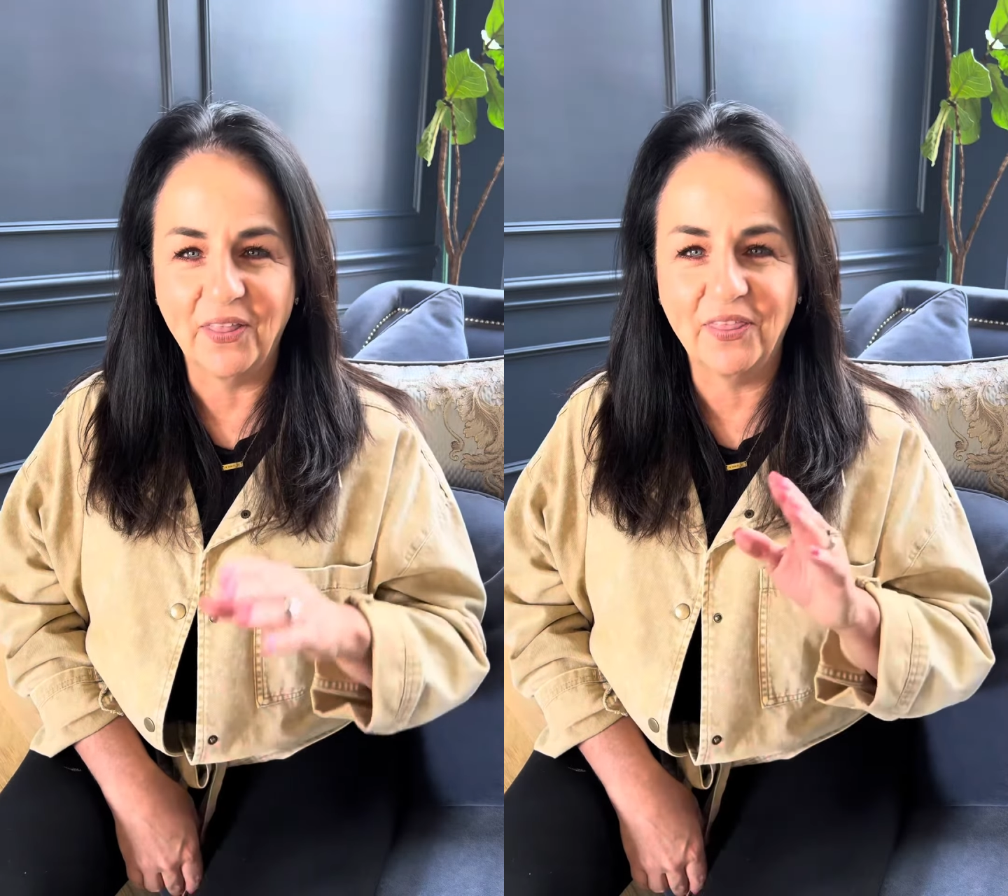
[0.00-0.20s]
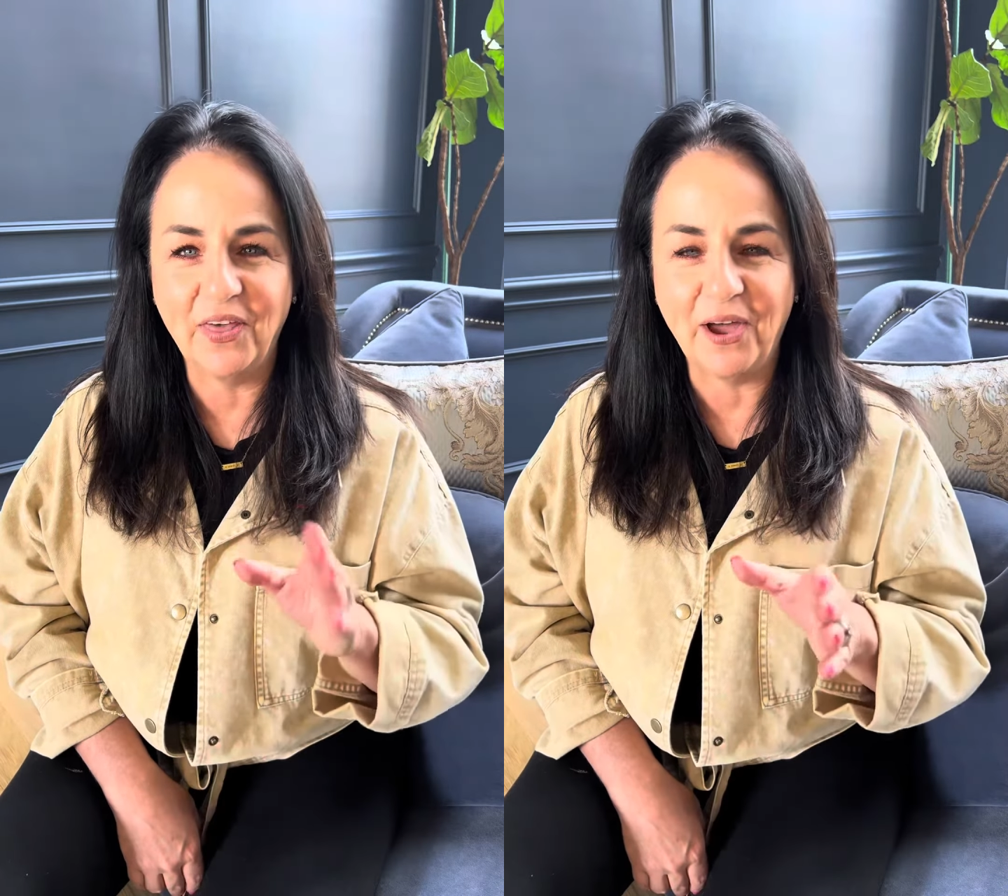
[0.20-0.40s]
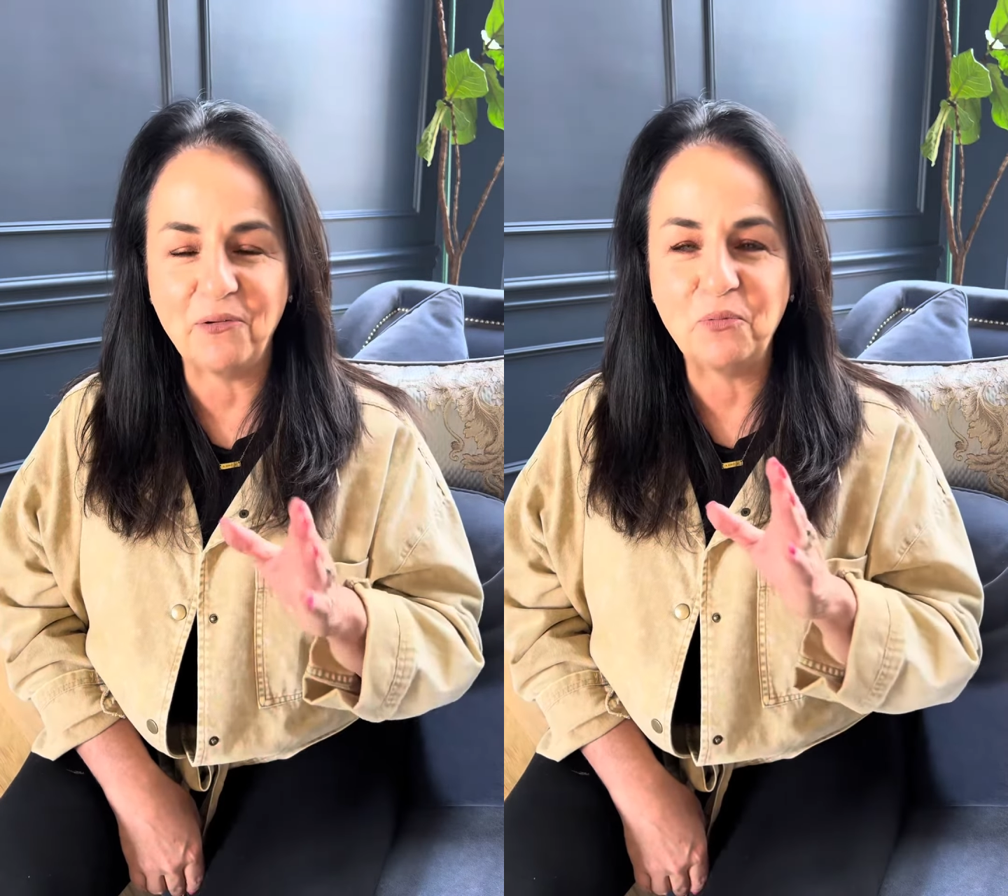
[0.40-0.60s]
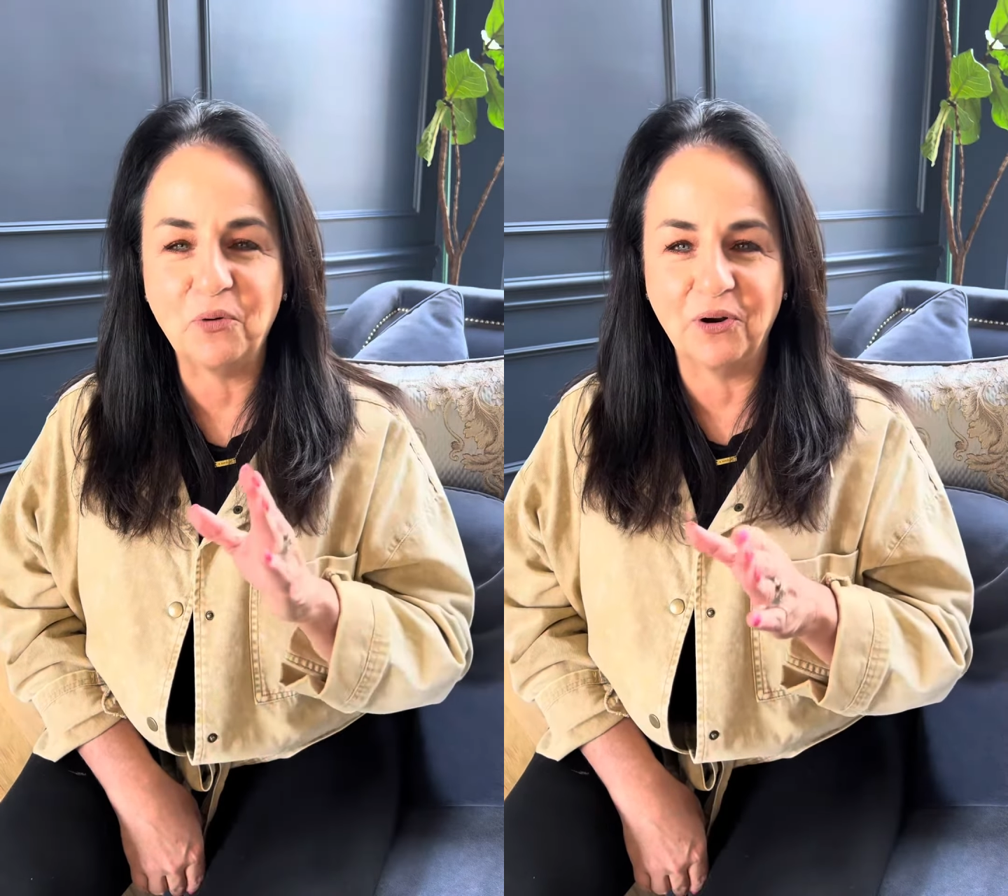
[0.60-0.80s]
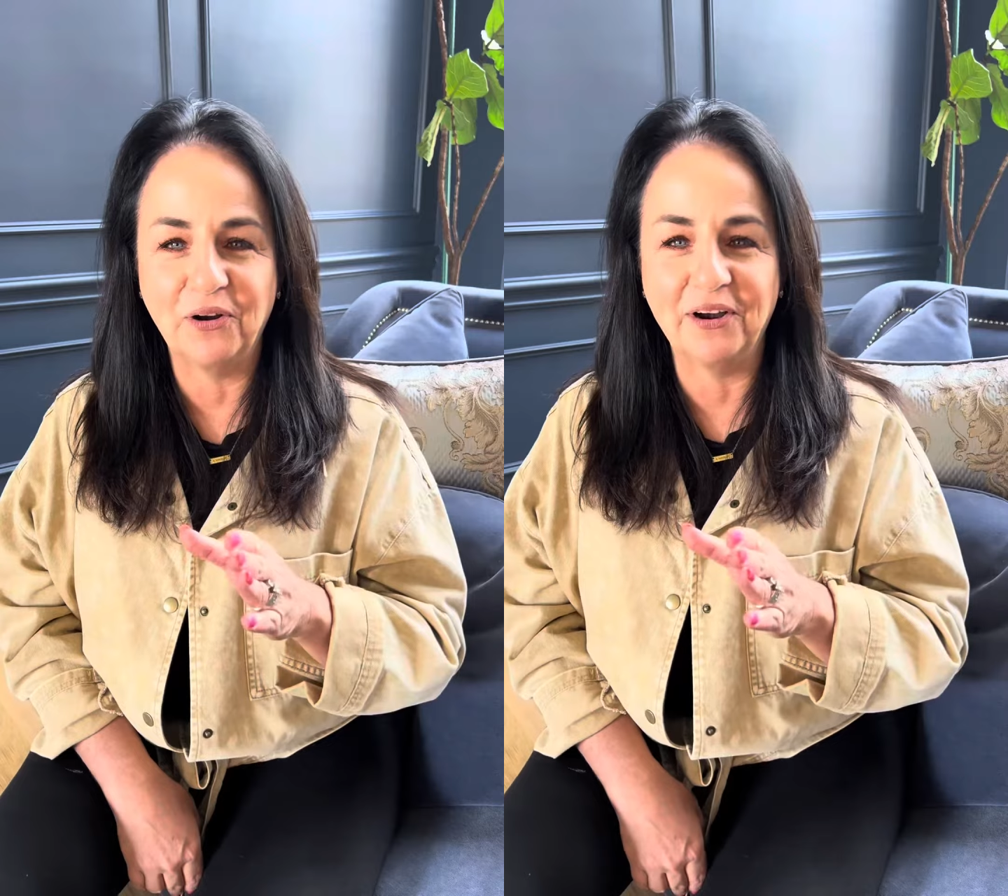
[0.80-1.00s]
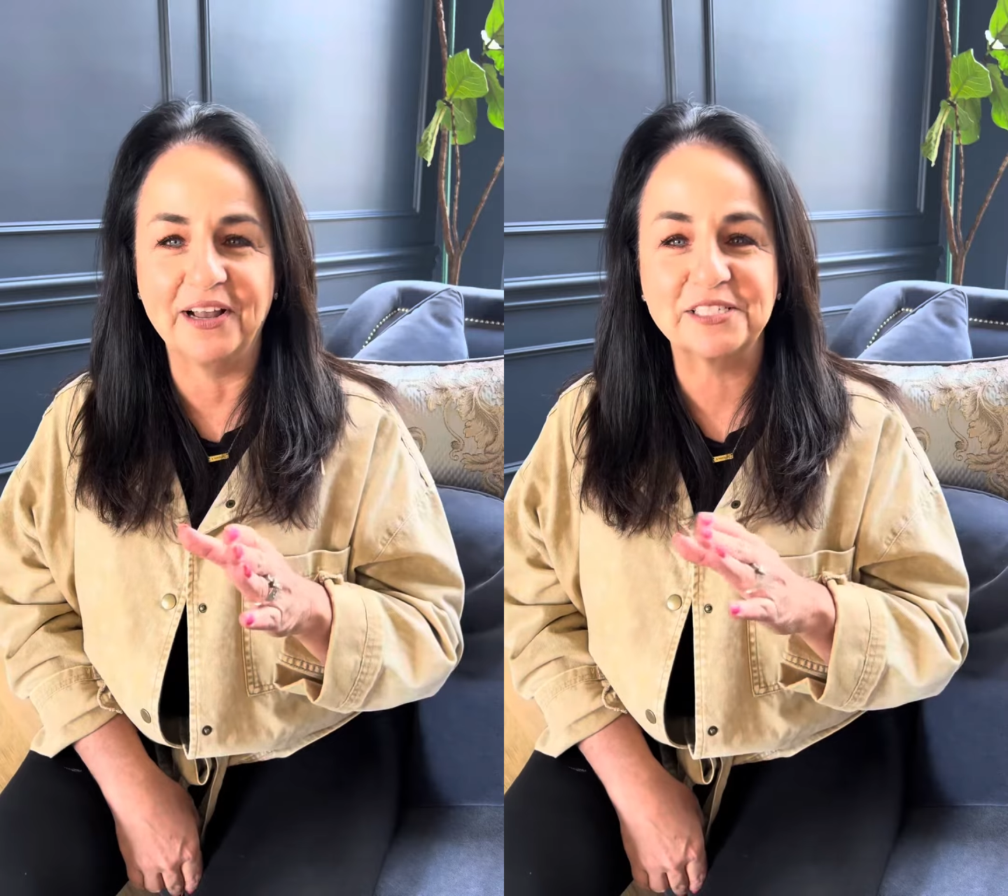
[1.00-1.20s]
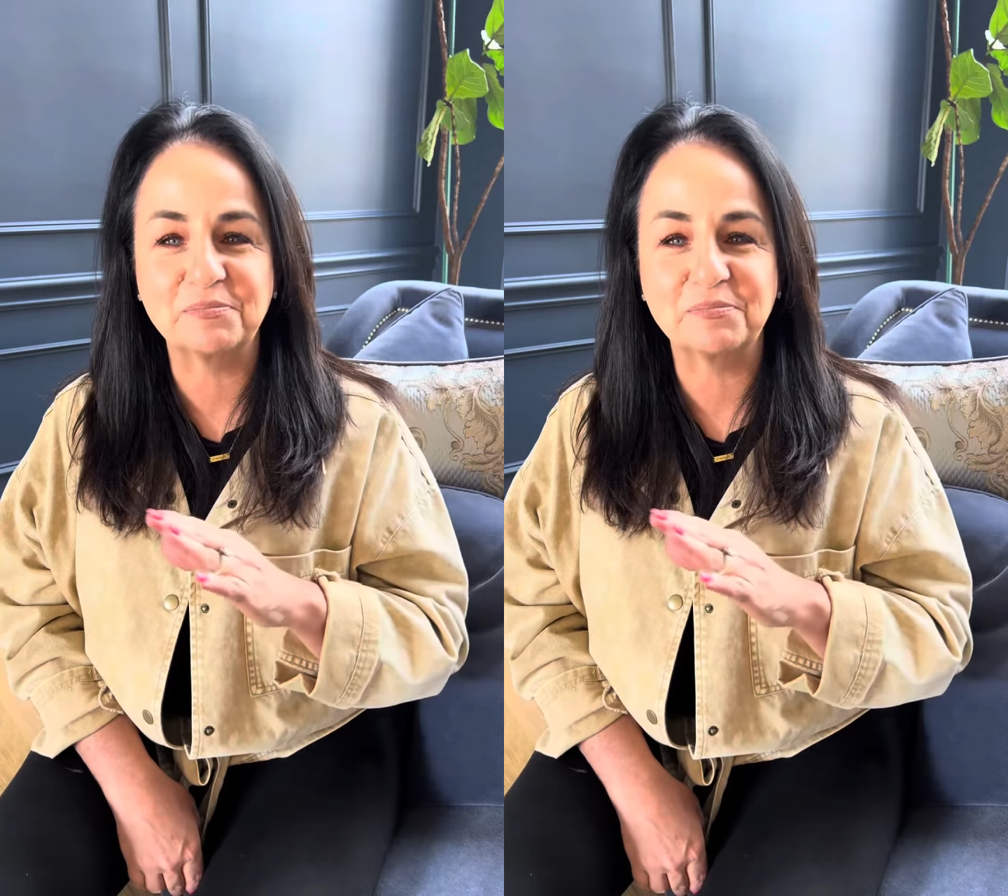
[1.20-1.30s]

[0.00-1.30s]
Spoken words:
that word has